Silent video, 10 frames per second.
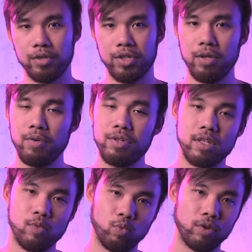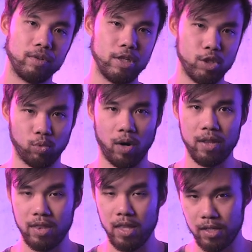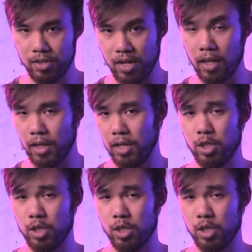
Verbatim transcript: she used to really dread these daily